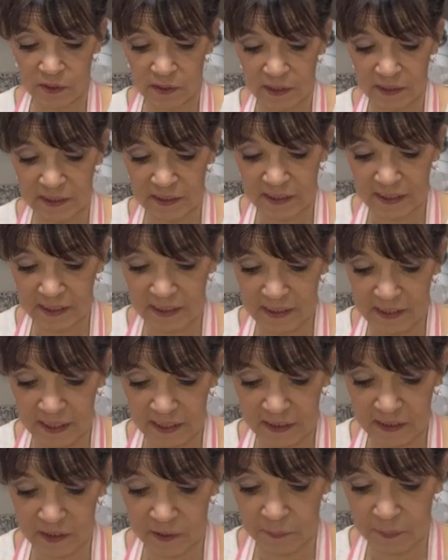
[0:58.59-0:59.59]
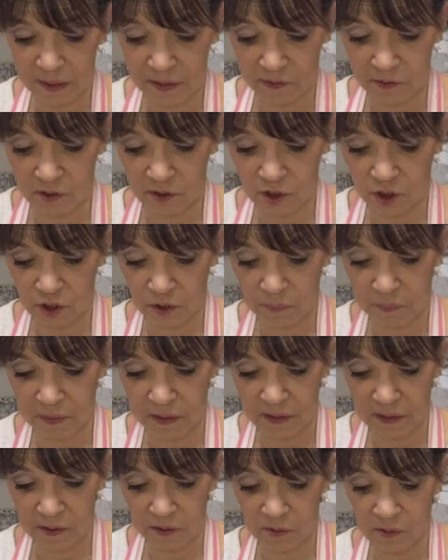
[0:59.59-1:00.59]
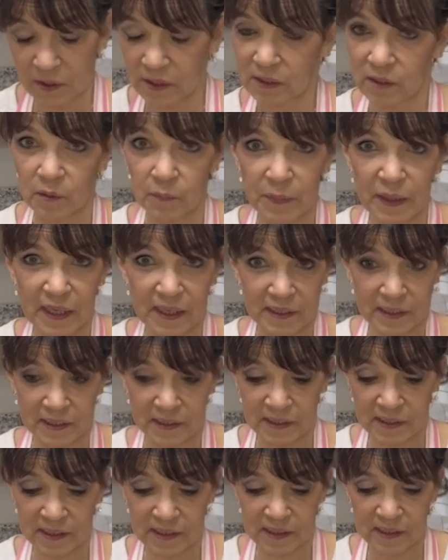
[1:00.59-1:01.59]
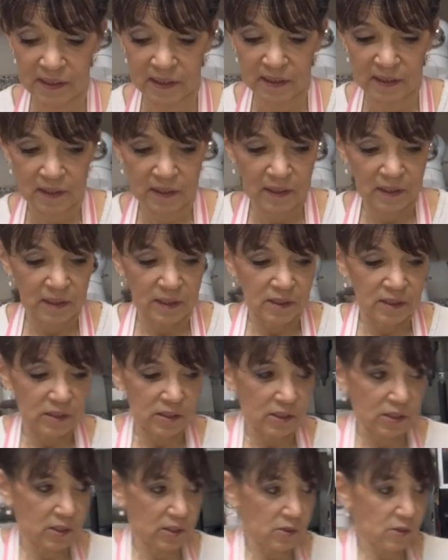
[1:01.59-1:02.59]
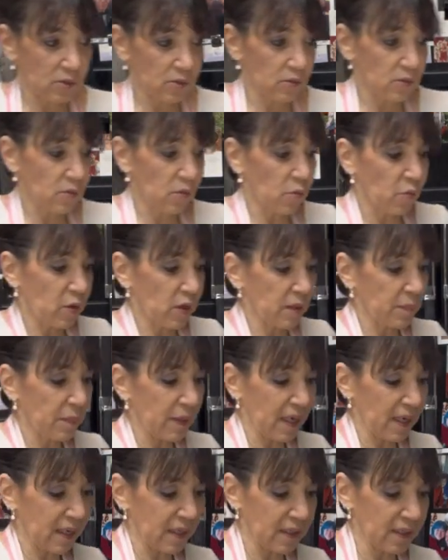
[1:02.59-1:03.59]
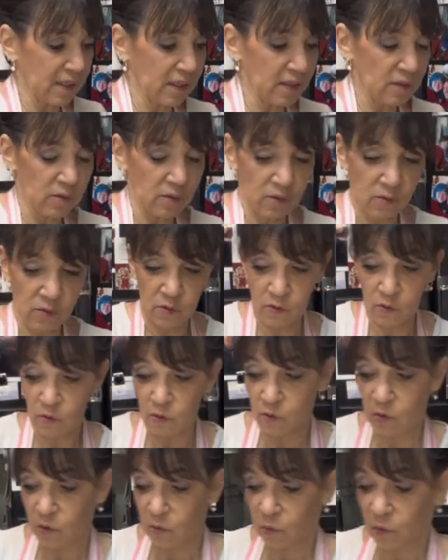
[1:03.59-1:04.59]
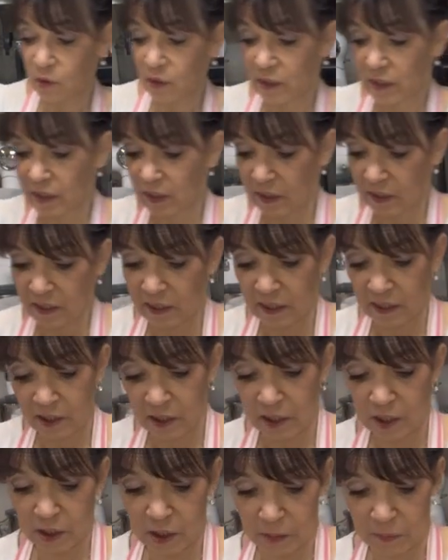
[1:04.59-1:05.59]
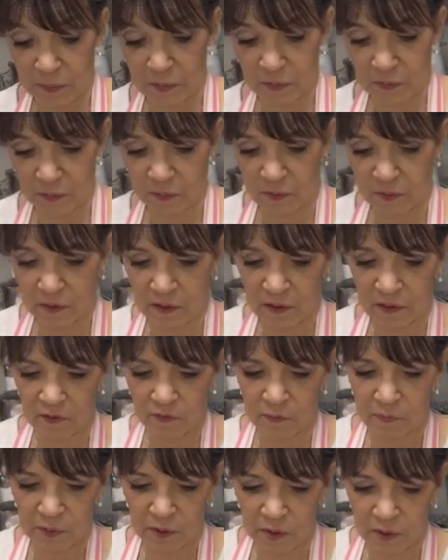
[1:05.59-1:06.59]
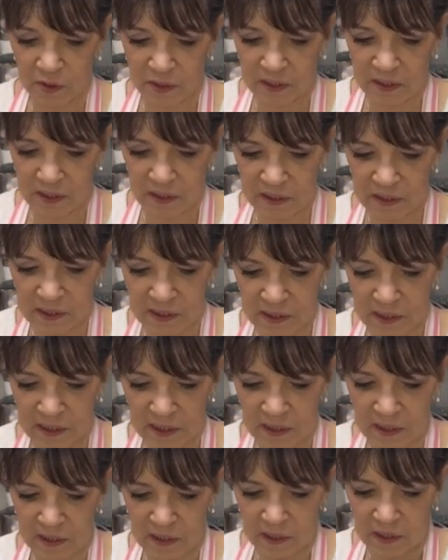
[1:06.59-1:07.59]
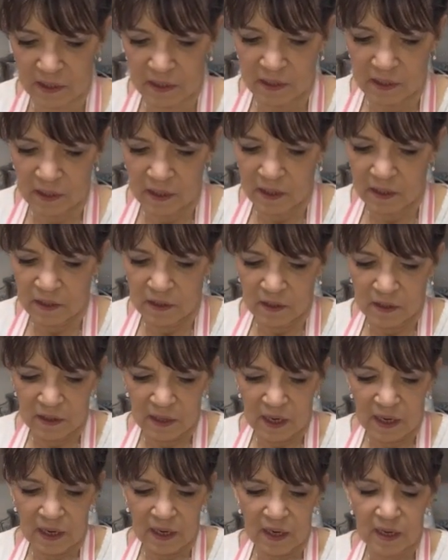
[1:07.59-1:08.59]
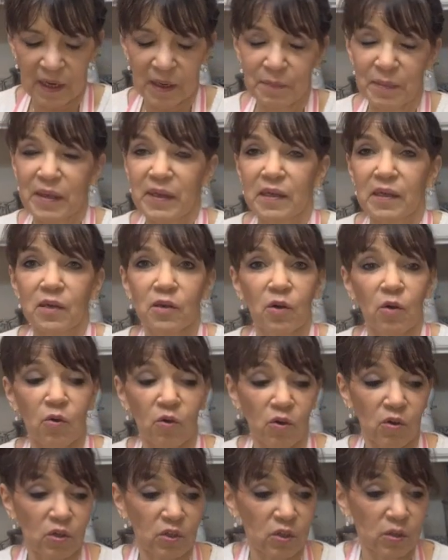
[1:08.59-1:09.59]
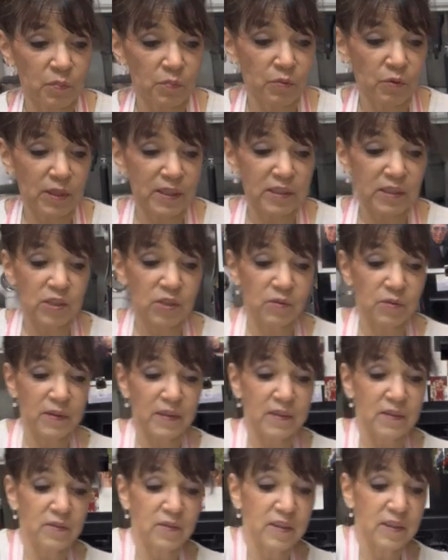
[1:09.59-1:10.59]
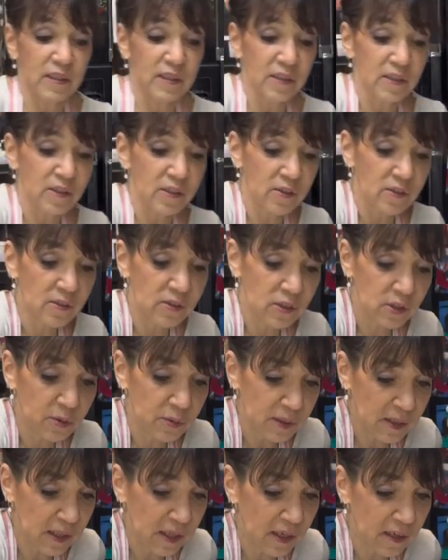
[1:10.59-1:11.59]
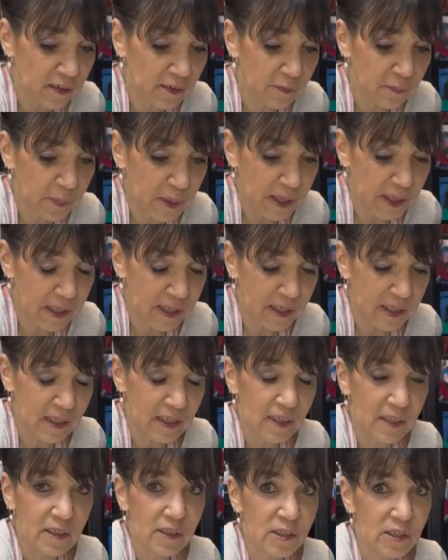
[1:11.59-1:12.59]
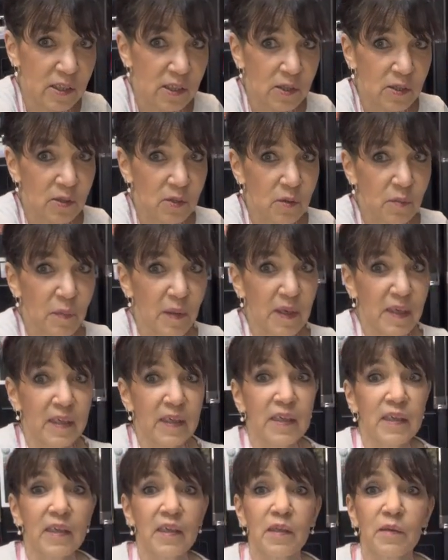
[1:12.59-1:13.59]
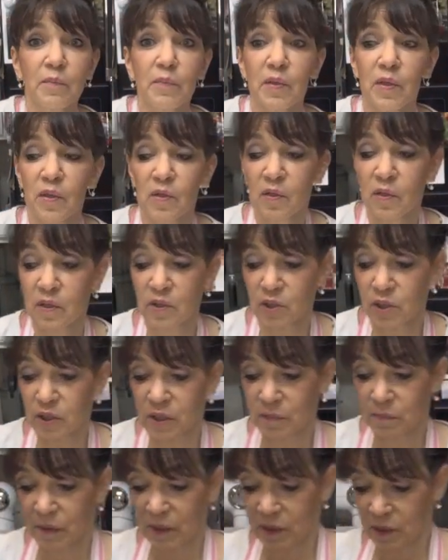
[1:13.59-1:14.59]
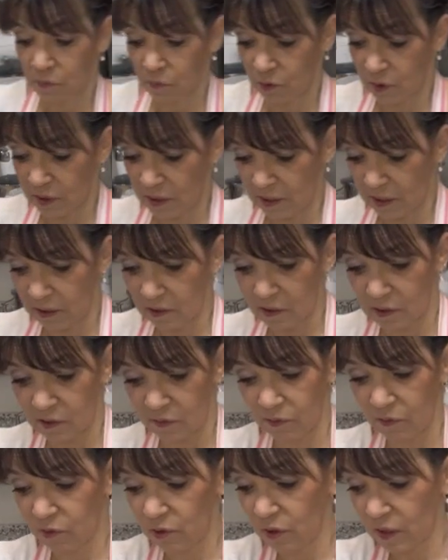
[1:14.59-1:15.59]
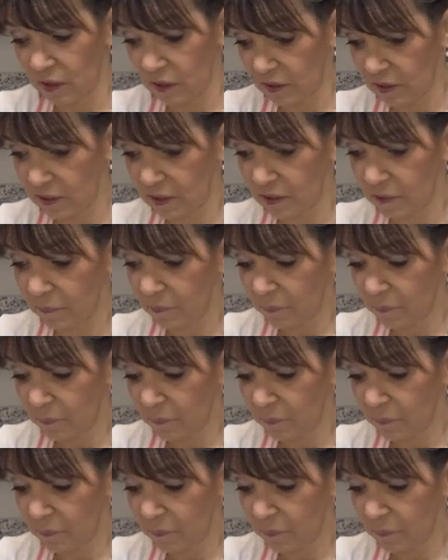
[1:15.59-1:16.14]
That's the exact amount that should be in those little packets. So 1 packet or 1 yeast spoon of bulk yeast. I make all our breads around here, do a lot of baking, so buying in bulk just makes more sense for us.